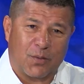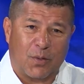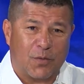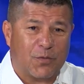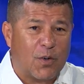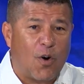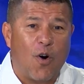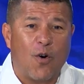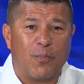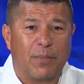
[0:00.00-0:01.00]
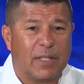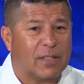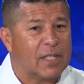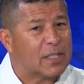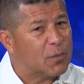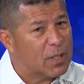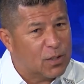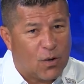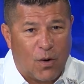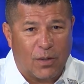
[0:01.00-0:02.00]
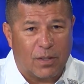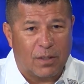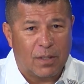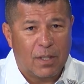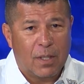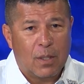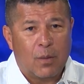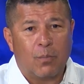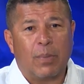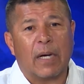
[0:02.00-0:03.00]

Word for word: Run for Hope is just around the corner. Come on now.